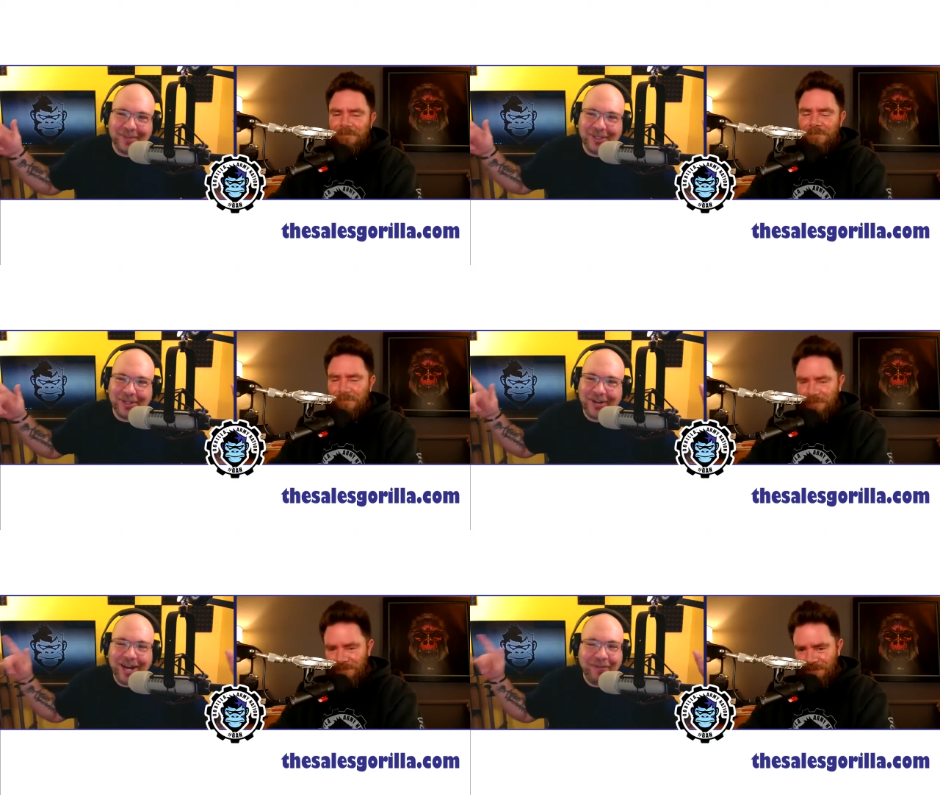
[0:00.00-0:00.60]

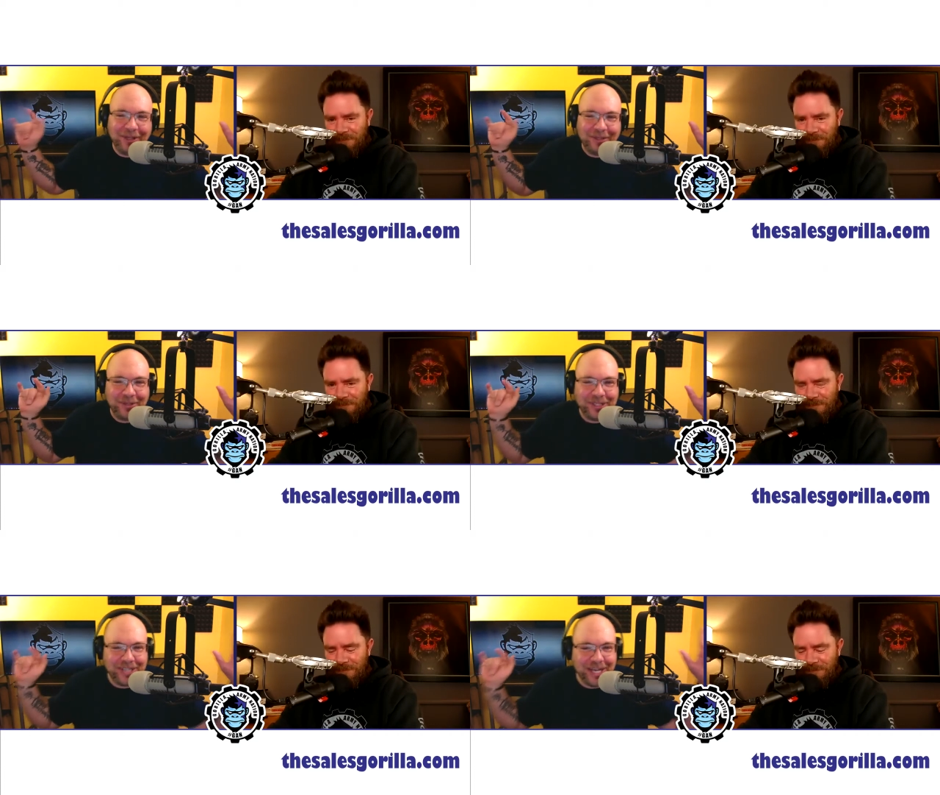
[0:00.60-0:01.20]
Speaker 1: episode. I really
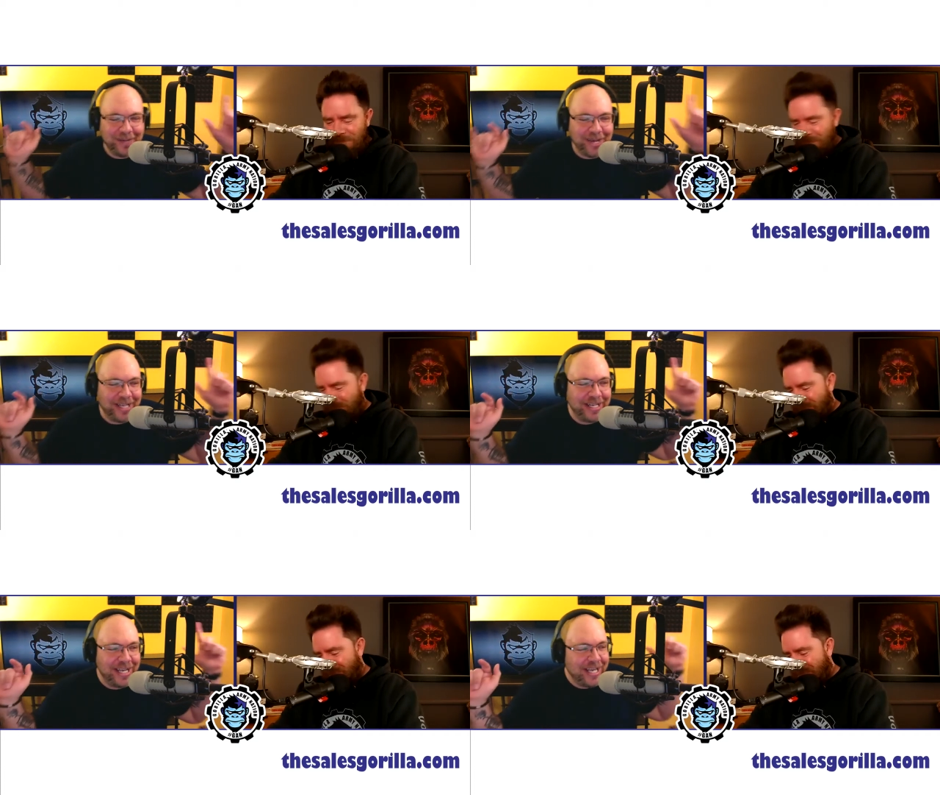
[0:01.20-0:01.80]
appreciate it,
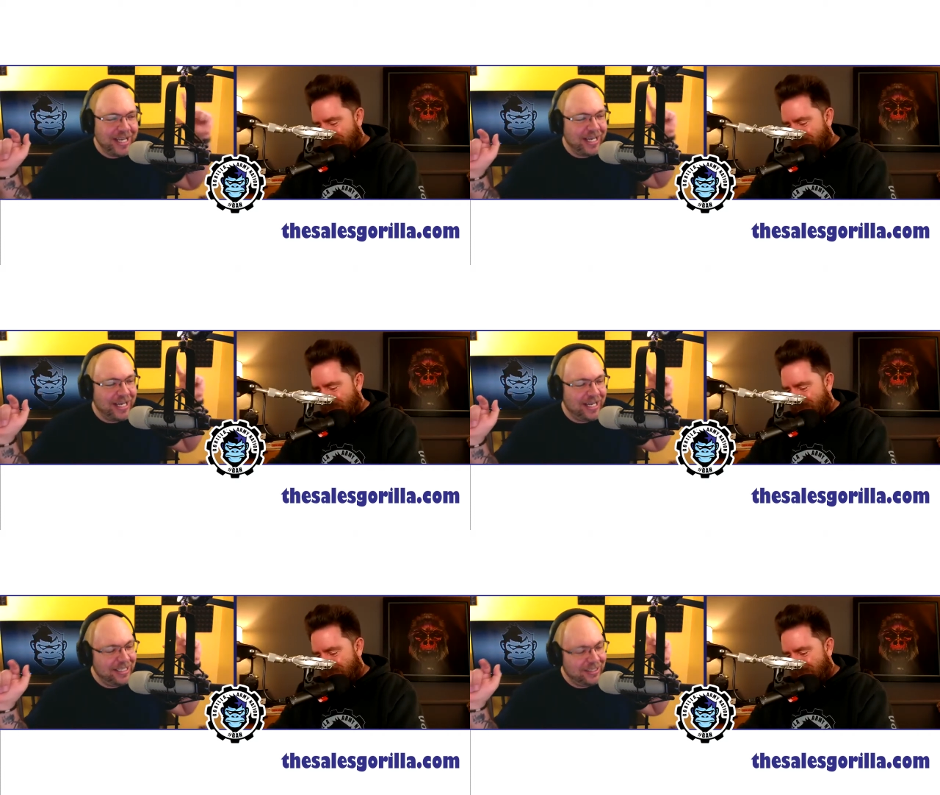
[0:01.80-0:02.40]
man.
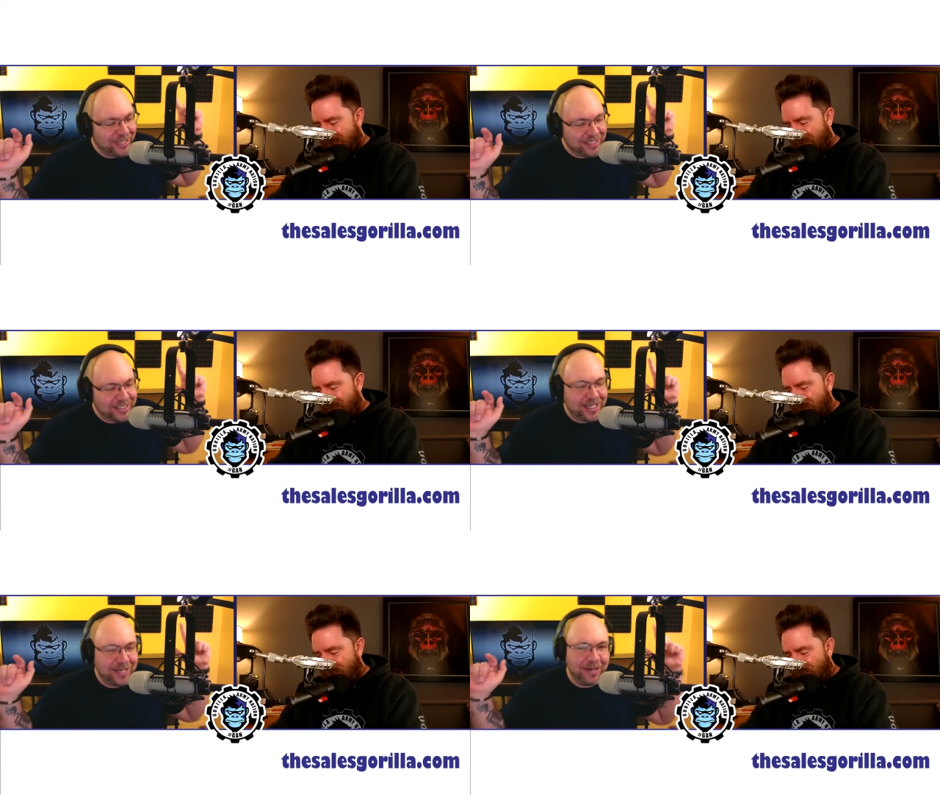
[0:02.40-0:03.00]
Until
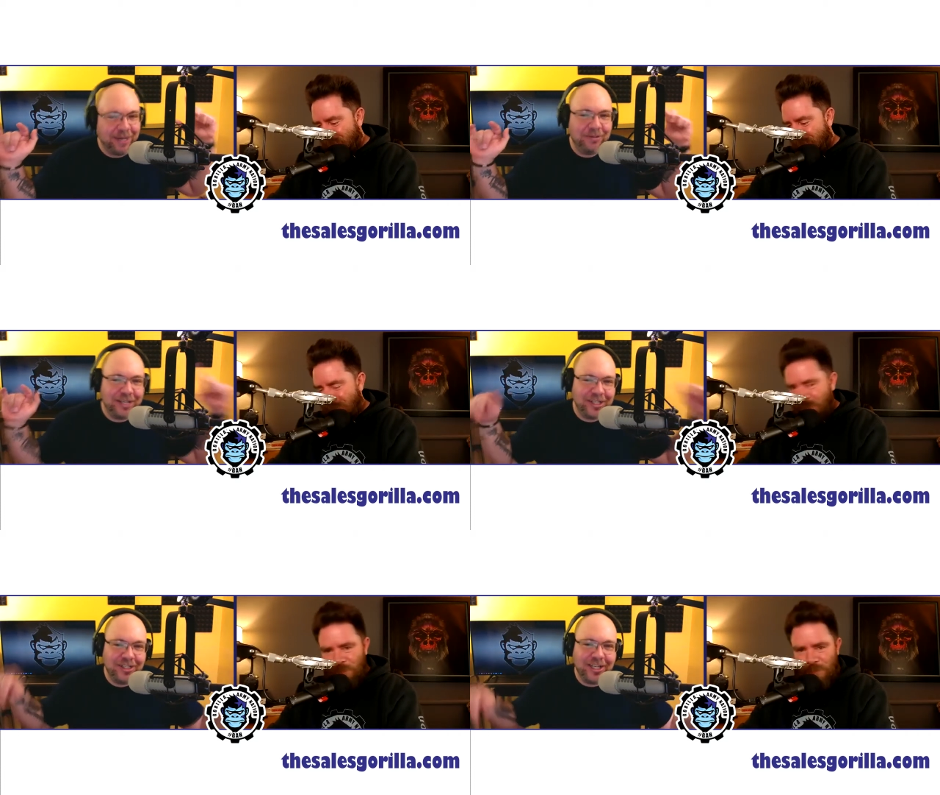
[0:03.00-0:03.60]
next time, I
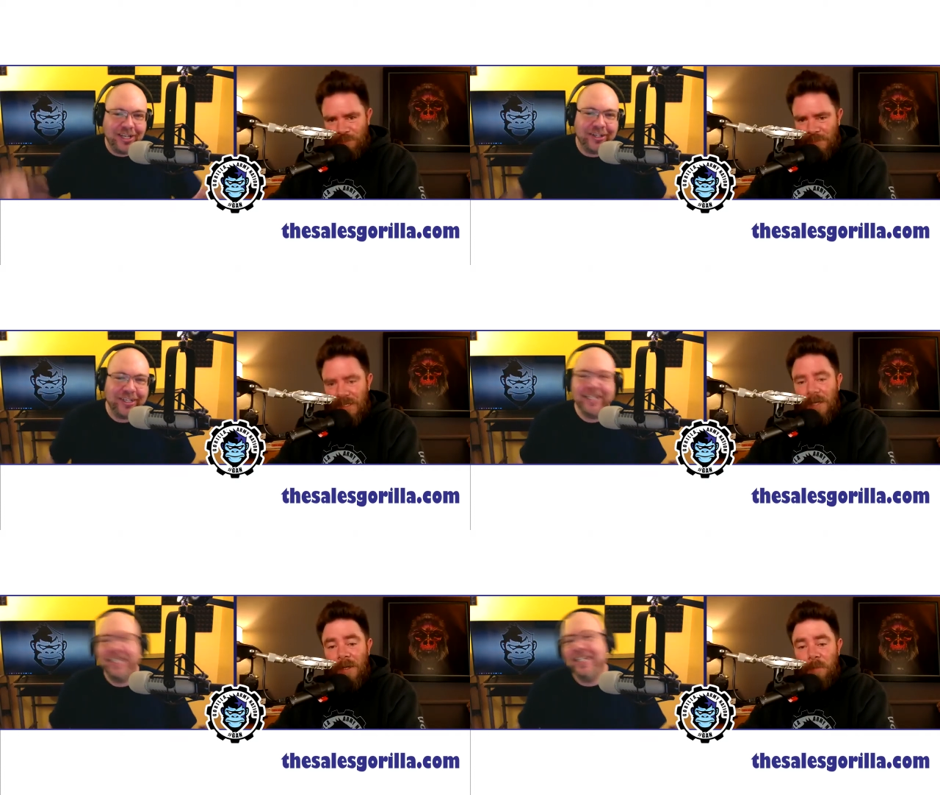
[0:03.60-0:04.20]
will catch you
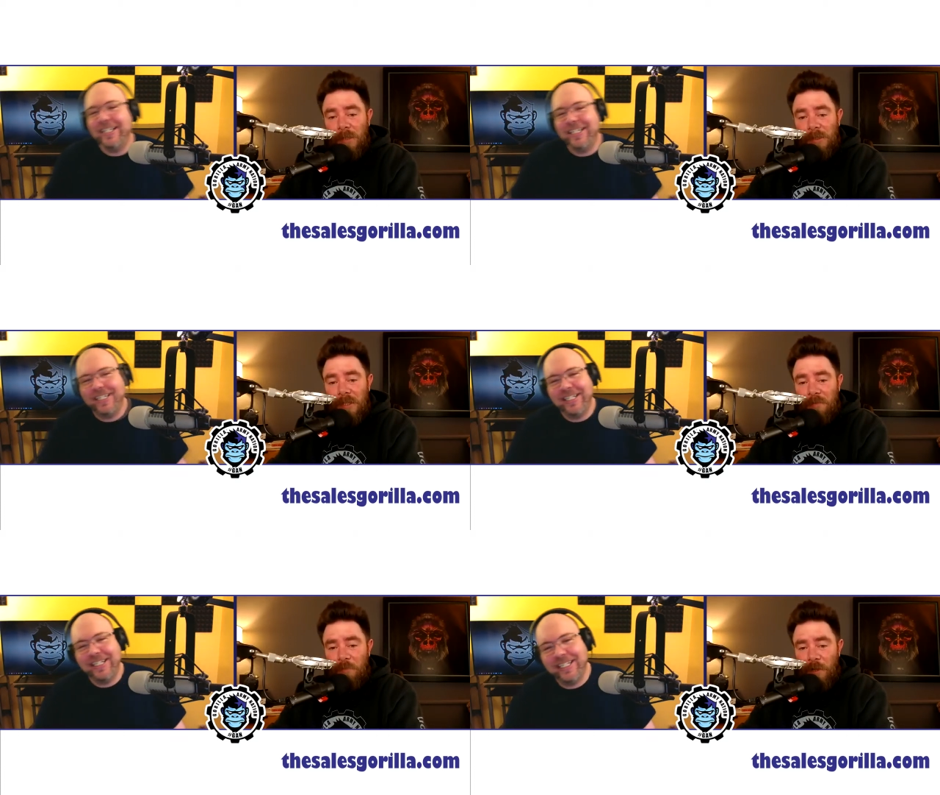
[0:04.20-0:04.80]
later.
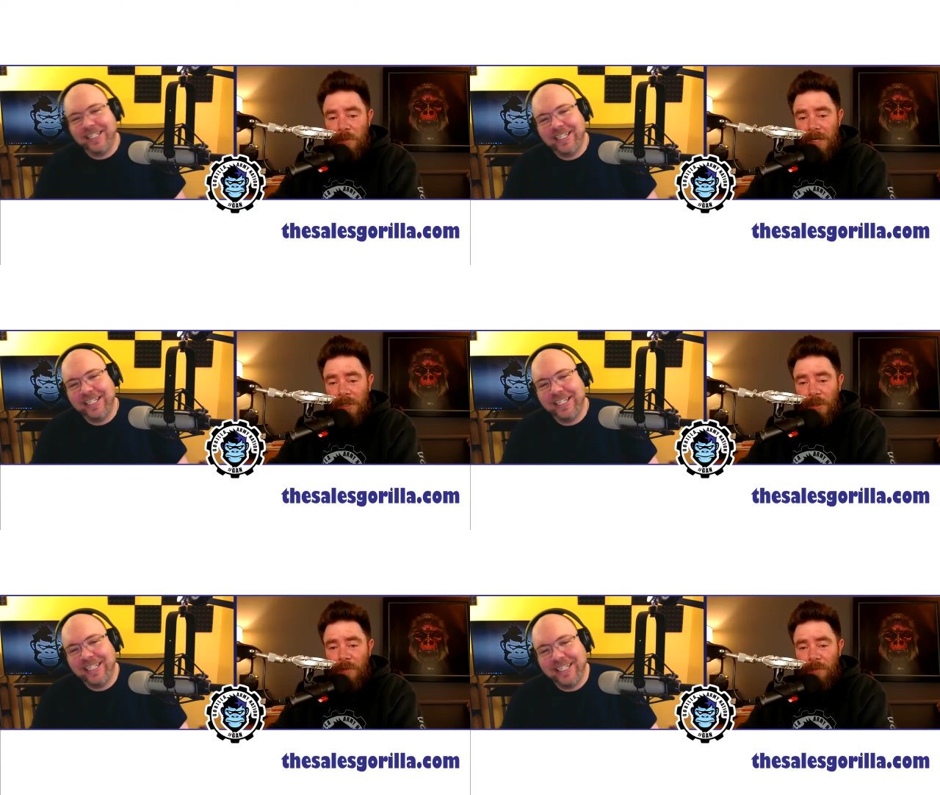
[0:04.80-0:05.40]
Speaker 2: Much love,
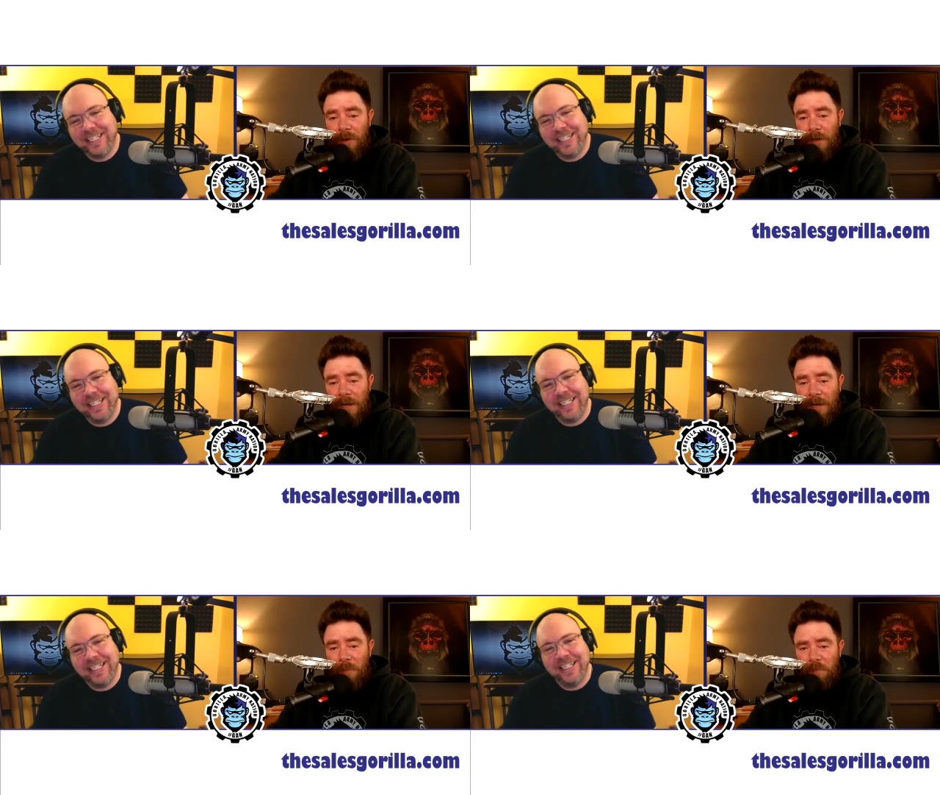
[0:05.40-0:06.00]
brother, man. You have a
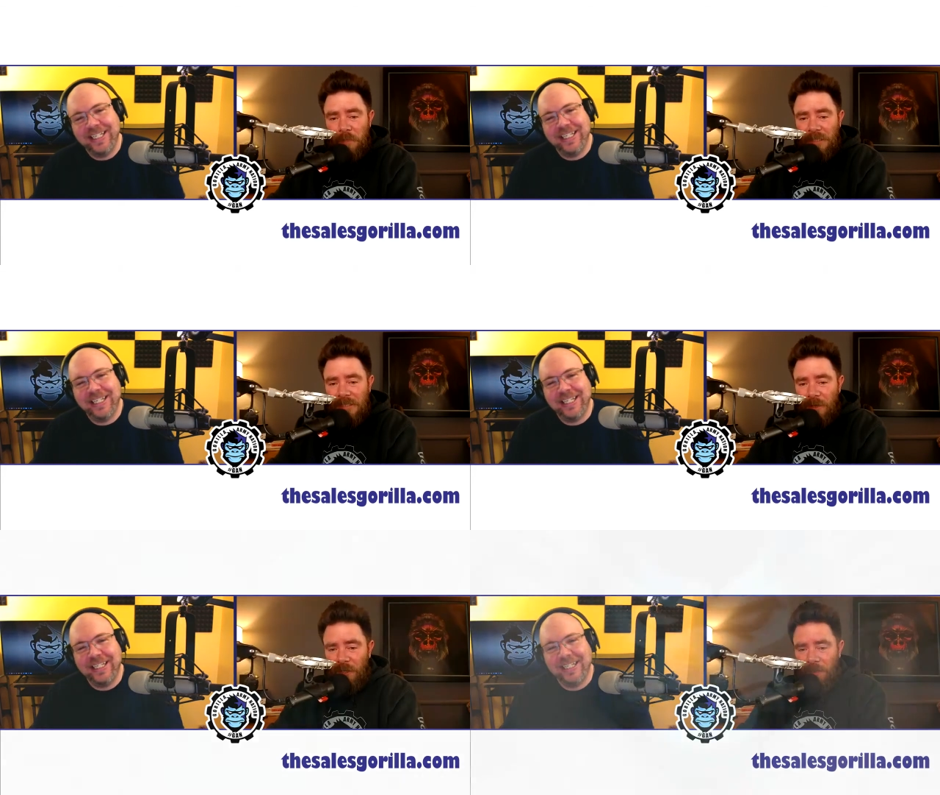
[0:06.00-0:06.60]
great day.
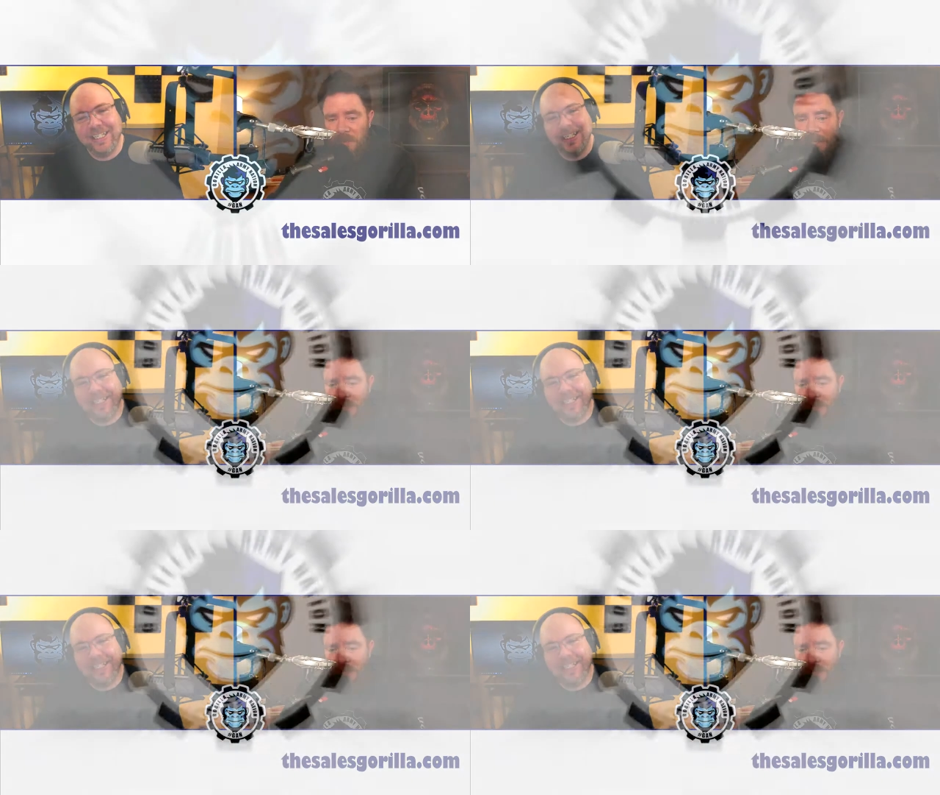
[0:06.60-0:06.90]
Peace out, Cub